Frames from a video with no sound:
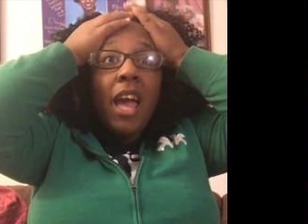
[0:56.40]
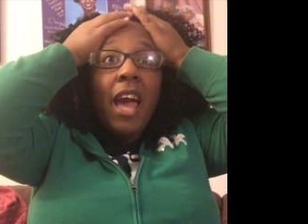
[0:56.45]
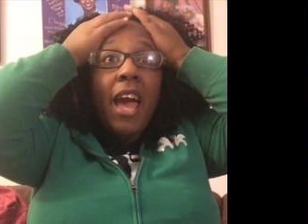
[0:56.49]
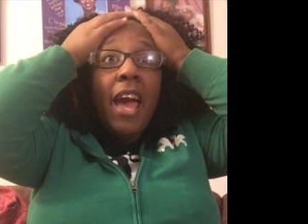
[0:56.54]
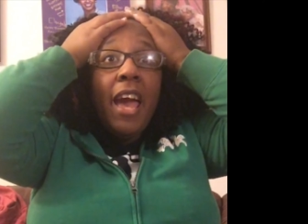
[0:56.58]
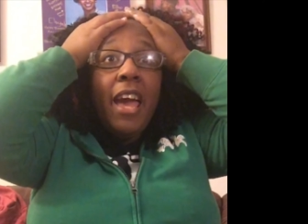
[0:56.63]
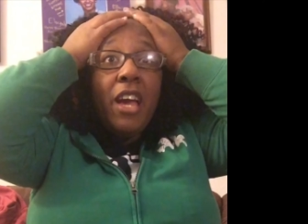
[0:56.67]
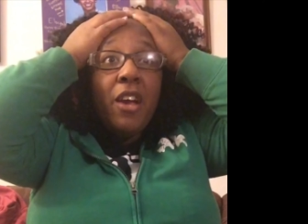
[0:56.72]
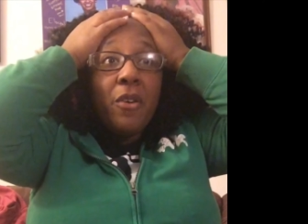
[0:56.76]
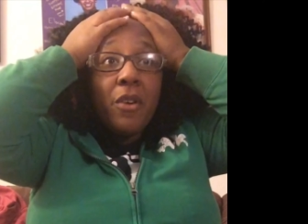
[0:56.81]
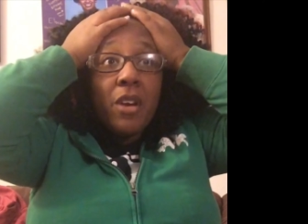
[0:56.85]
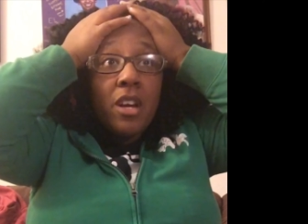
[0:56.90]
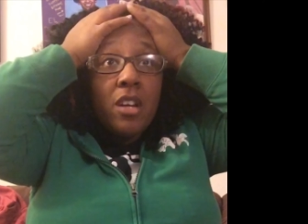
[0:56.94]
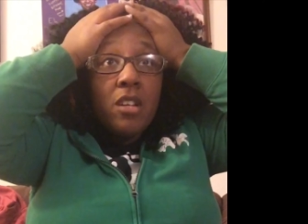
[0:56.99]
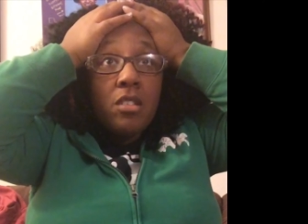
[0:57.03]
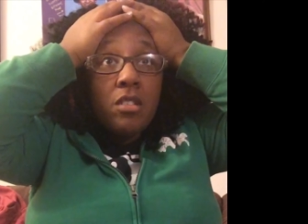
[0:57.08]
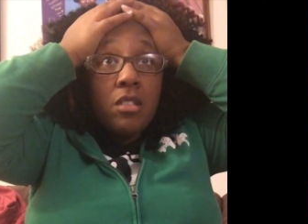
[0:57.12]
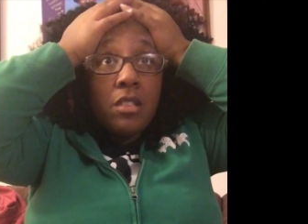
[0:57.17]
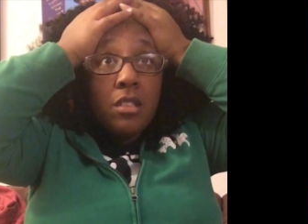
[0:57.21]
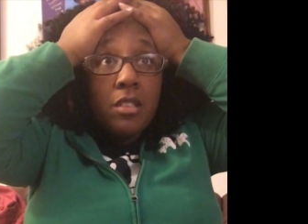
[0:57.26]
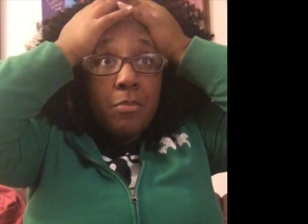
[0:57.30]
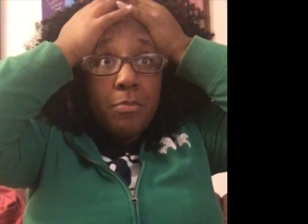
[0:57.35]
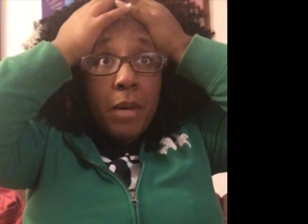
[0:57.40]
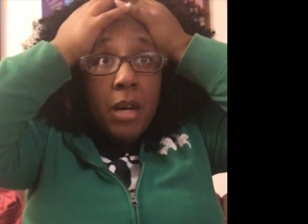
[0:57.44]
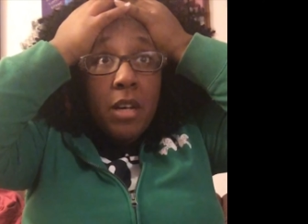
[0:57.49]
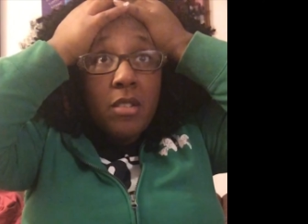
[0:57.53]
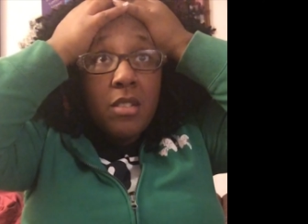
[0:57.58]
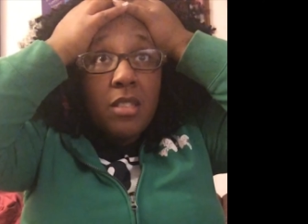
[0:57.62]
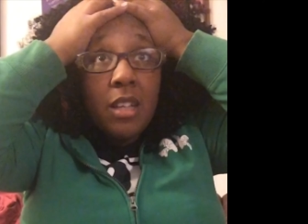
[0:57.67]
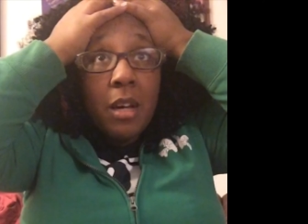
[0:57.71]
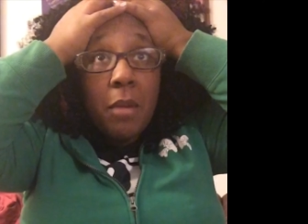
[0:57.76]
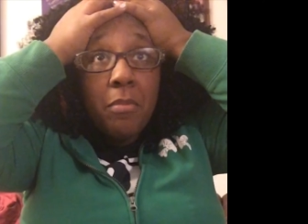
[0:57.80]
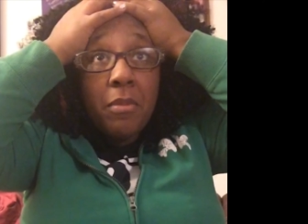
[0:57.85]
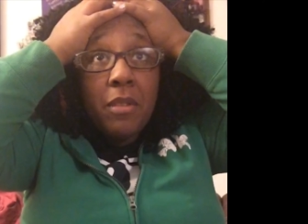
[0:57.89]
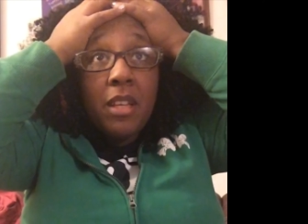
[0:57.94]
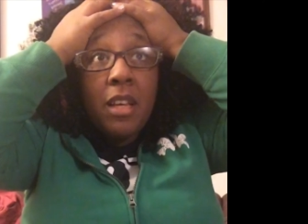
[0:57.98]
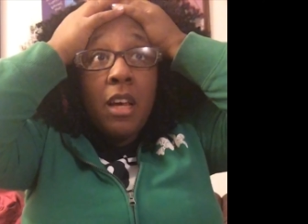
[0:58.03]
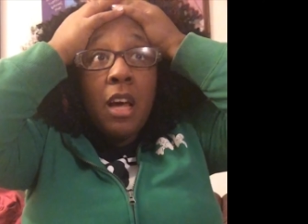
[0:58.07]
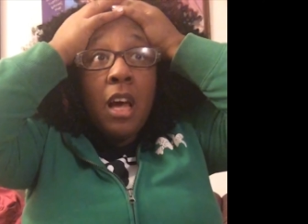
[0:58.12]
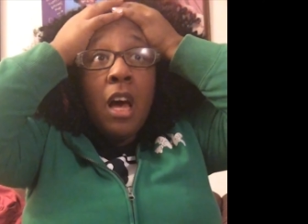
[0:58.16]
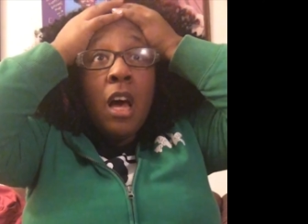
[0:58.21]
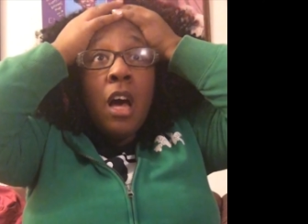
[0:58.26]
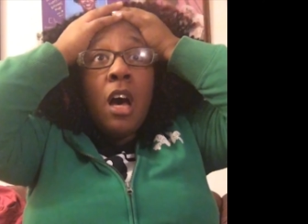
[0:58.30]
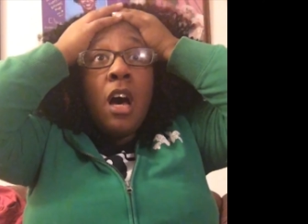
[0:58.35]
angry about
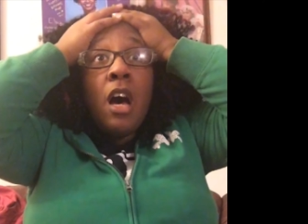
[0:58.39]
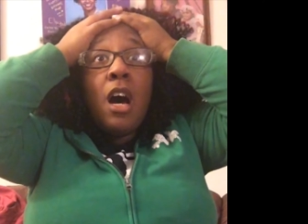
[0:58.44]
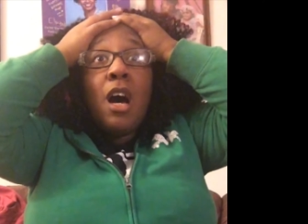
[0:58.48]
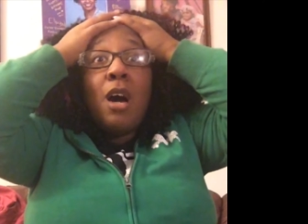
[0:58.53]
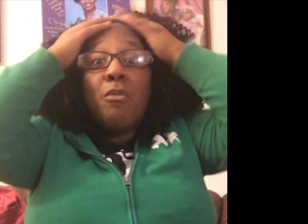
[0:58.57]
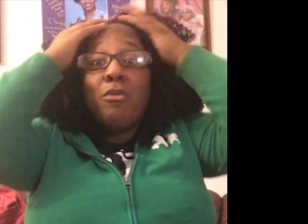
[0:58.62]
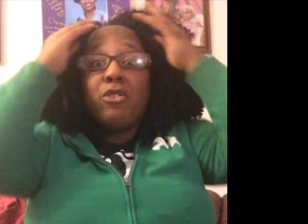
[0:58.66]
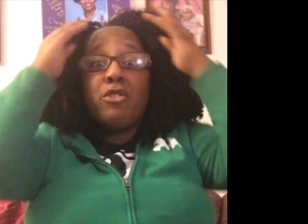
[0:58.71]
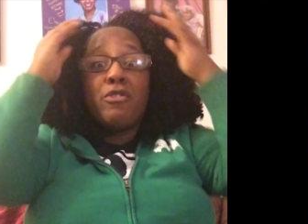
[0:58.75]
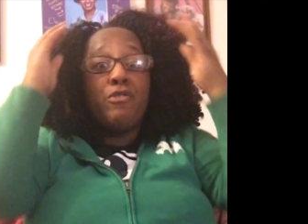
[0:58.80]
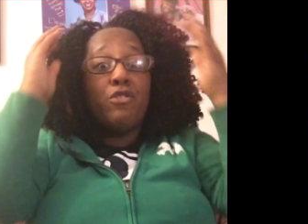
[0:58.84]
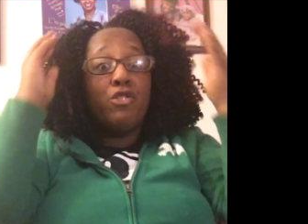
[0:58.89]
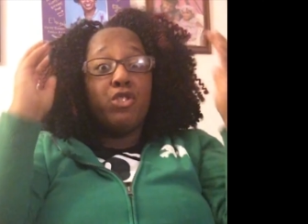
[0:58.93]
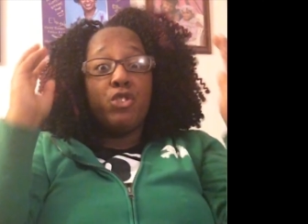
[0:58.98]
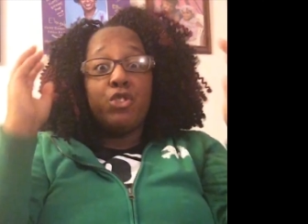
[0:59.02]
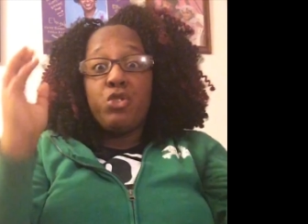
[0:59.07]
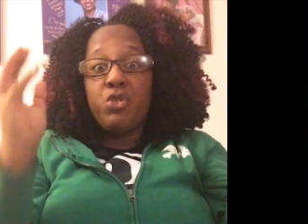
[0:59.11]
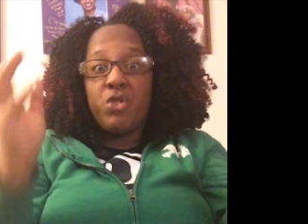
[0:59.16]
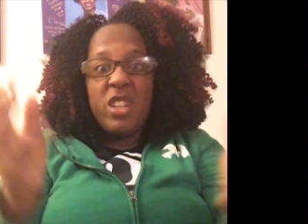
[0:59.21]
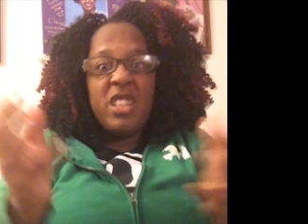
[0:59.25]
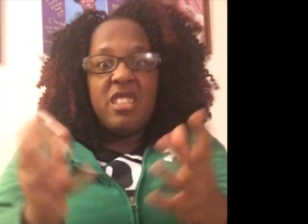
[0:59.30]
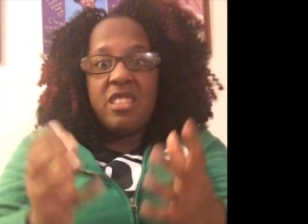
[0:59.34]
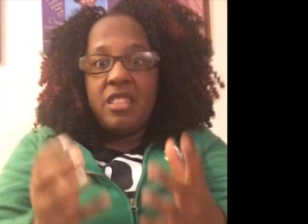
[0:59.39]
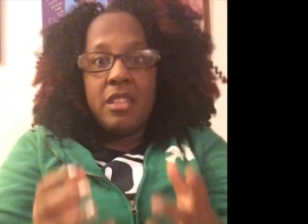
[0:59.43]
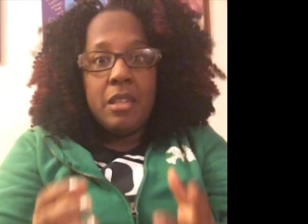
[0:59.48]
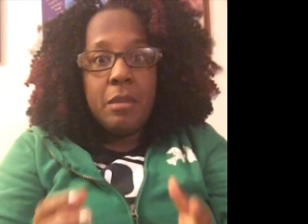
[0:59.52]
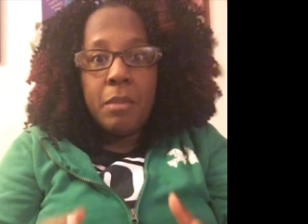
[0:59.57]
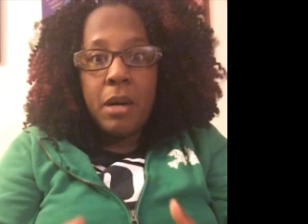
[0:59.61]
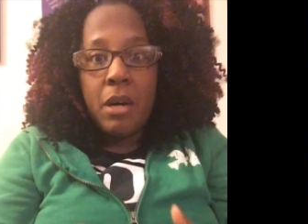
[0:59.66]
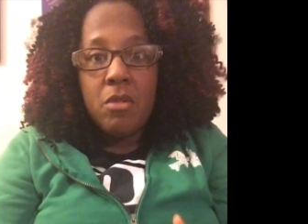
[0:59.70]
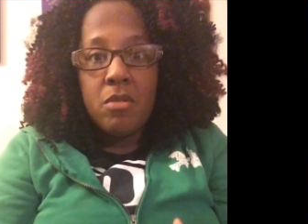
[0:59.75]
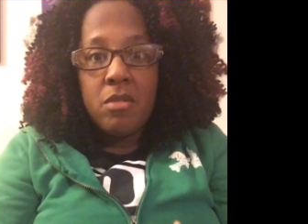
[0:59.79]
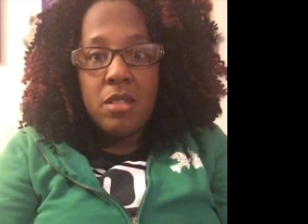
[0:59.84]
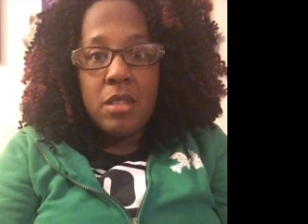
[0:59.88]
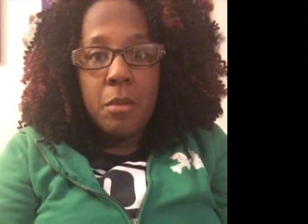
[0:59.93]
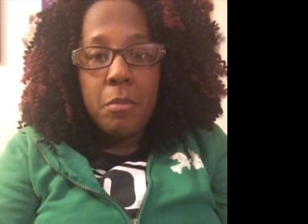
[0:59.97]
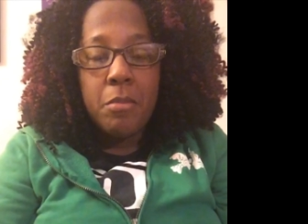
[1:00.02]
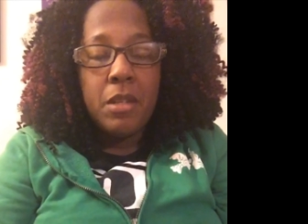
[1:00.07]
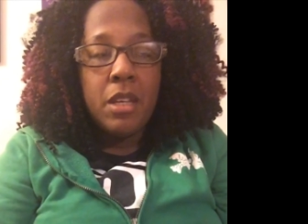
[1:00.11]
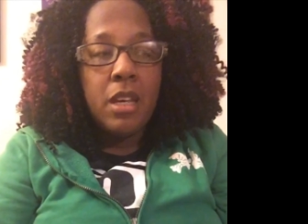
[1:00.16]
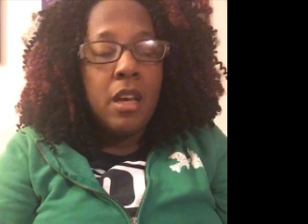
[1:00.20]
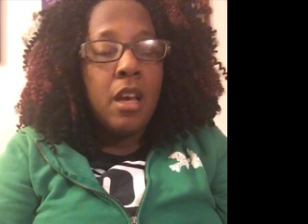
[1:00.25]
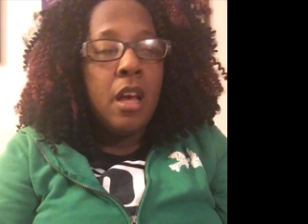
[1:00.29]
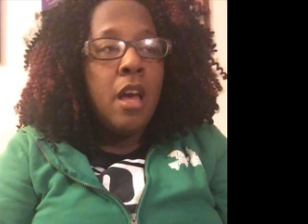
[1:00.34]
something, um, if you're stressing about
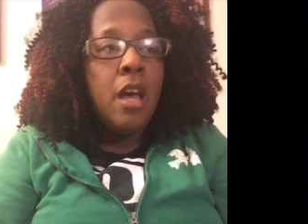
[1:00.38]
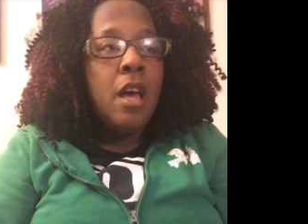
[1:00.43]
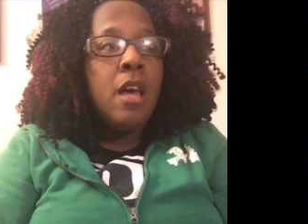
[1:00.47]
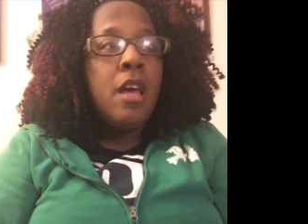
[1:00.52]
something,